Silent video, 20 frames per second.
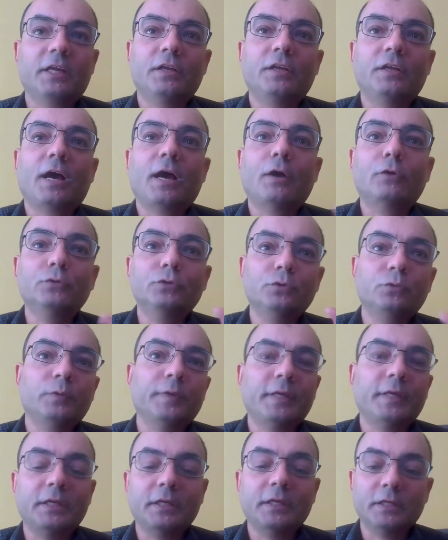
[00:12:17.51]
and how do
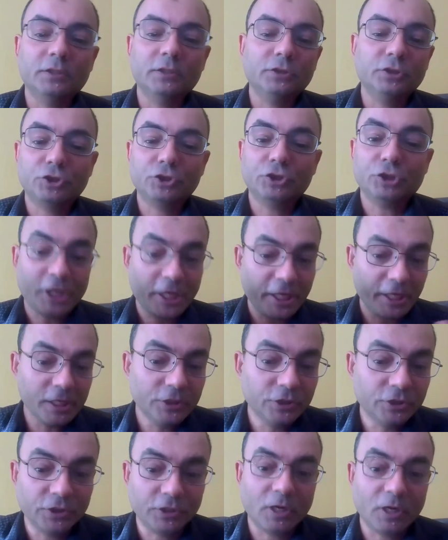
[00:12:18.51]
we
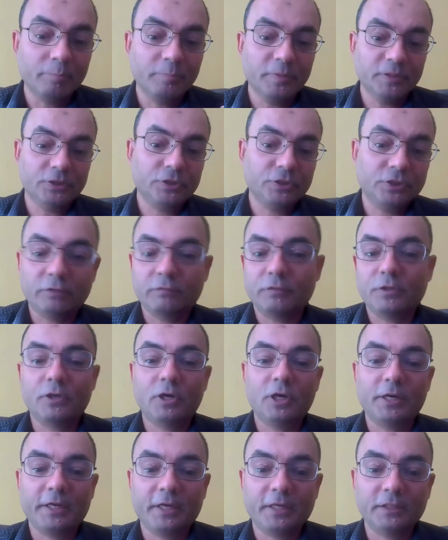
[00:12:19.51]
change the composition of our
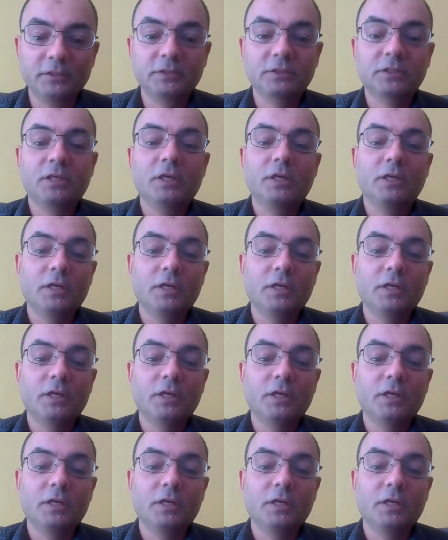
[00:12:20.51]
audience.